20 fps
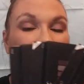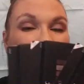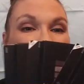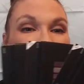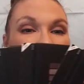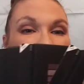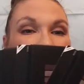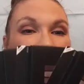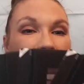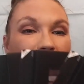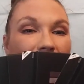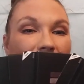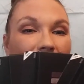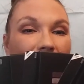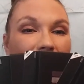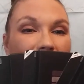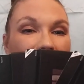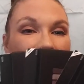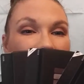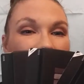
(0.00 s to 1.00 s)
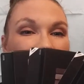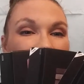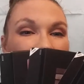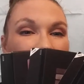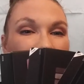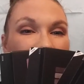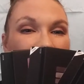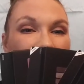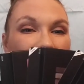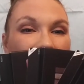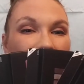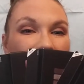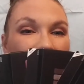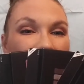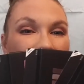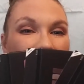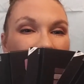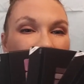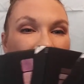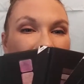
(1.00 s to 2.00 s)
I picked up
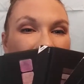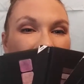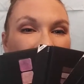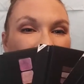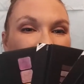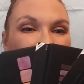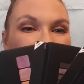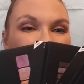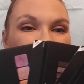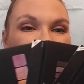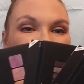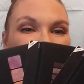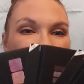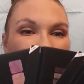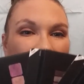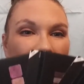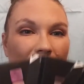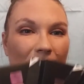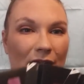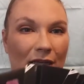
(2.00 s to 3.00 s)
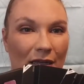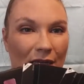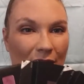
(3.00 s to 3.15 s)
3